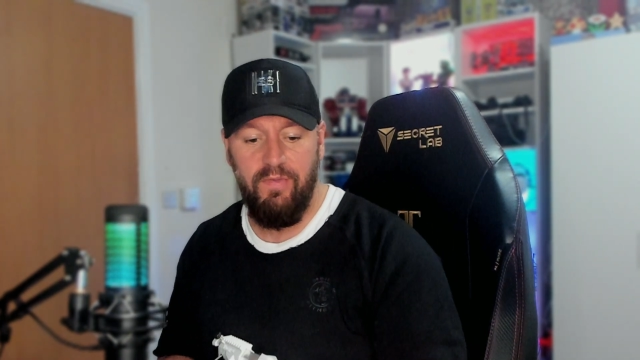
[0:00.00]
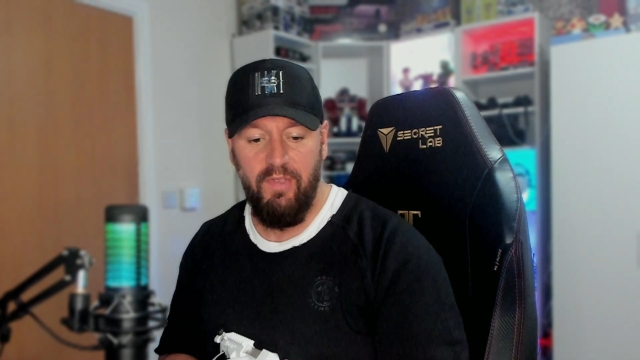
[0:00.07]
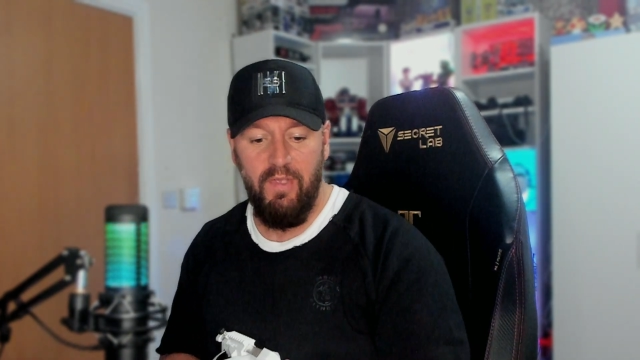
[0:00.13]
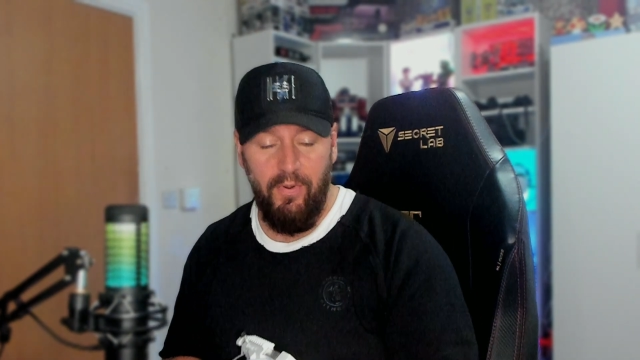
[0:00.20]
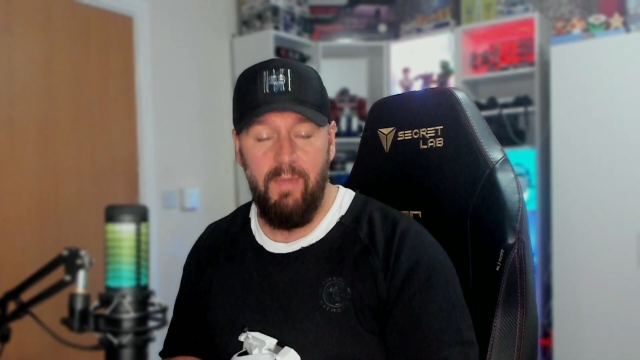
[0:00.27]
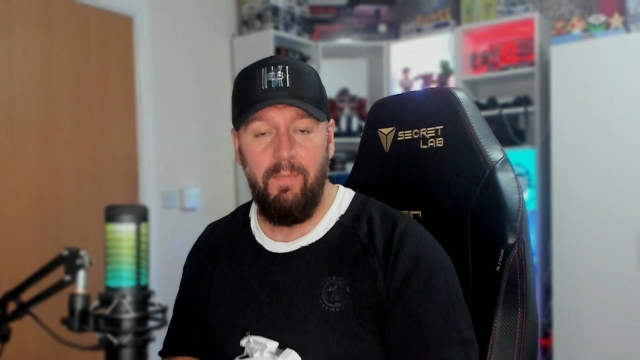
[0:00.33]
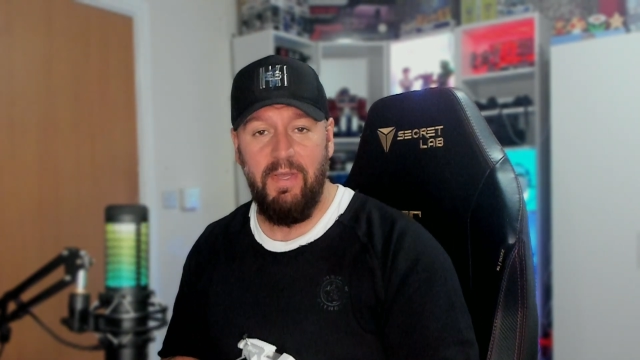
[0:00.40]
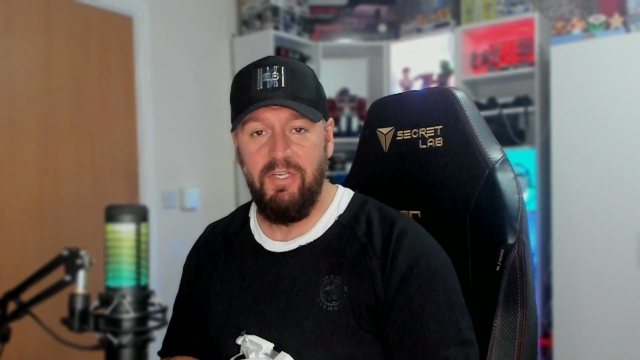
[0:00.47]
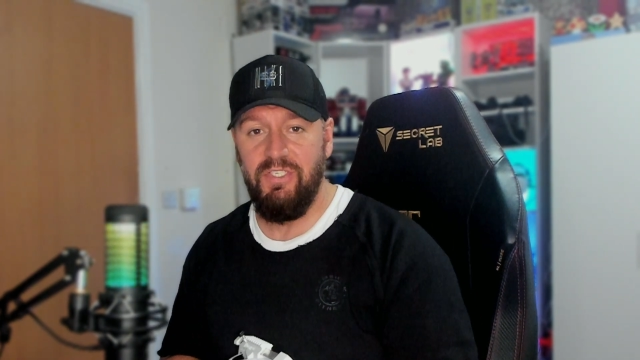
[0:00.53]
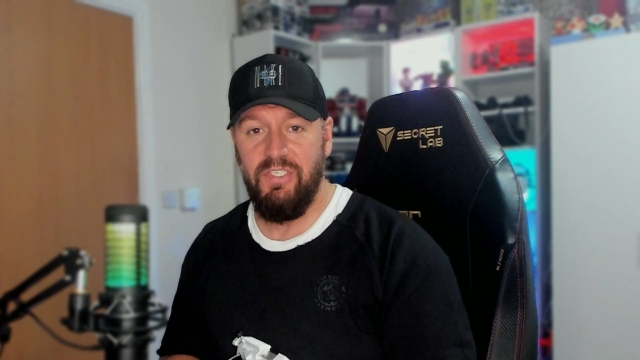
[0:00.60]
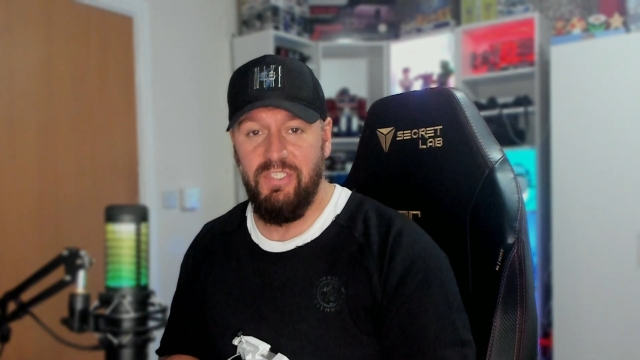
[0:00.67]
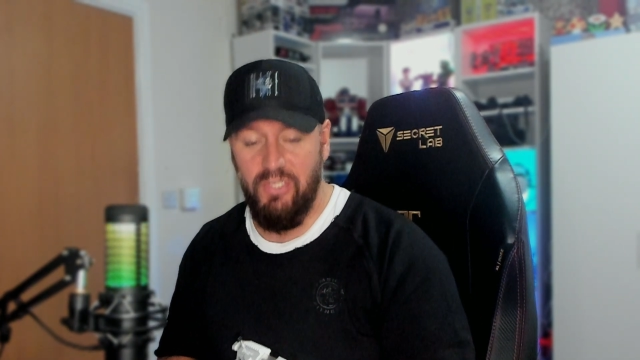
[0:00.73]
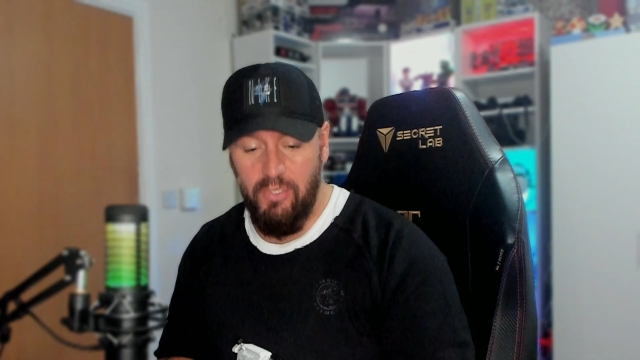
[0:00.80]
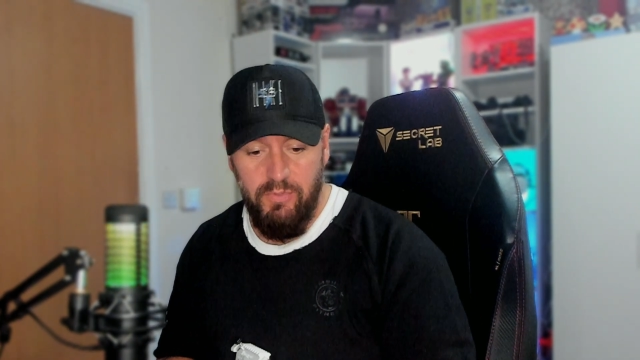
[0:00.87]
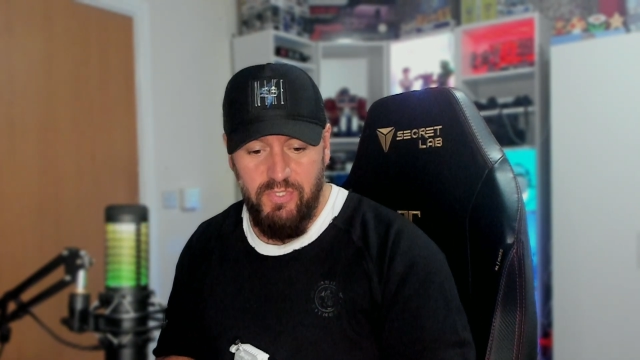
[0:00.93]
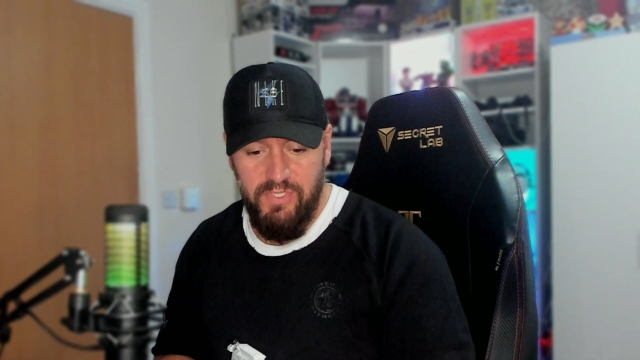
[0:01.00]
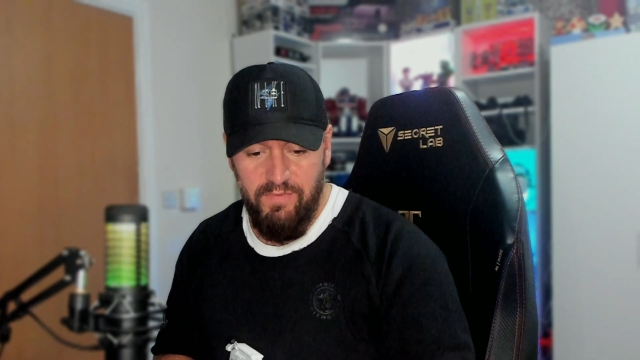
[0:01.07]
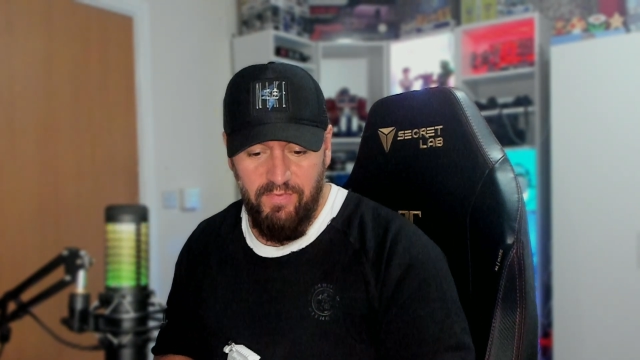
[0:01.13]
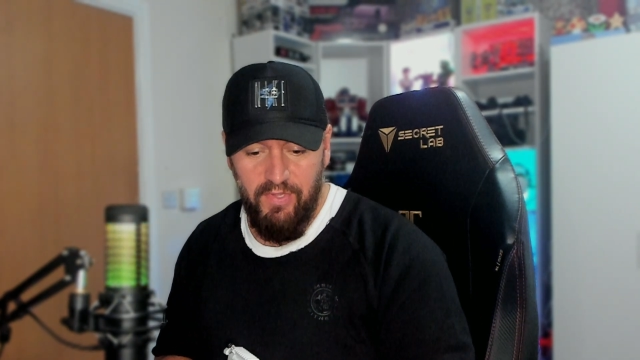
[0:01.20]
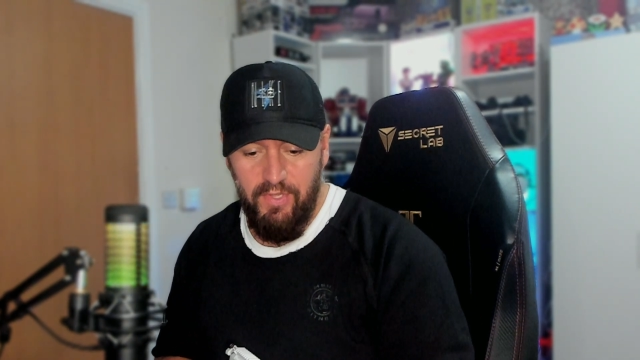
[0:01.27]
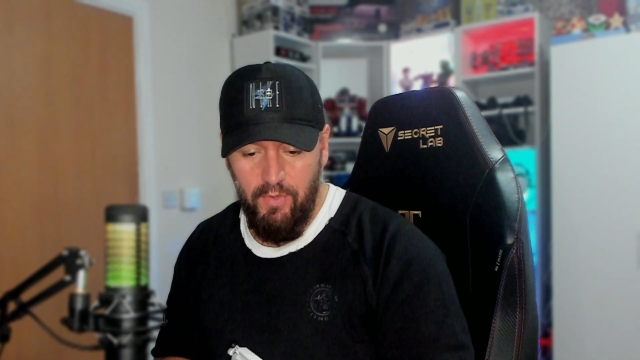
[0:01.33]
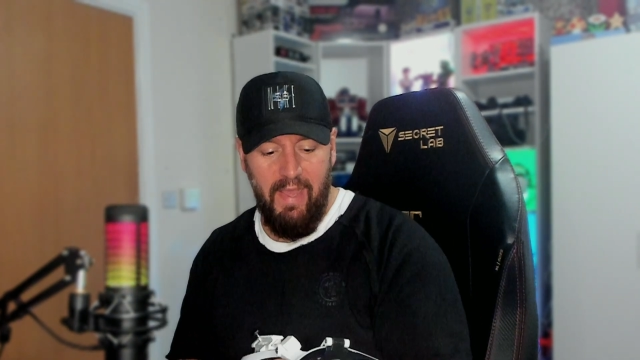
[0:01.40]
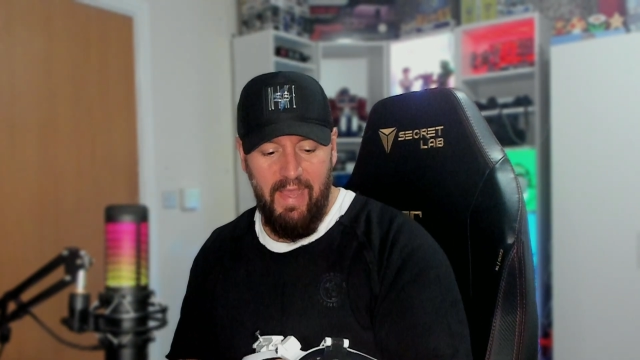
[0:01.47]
pretty much exclusively,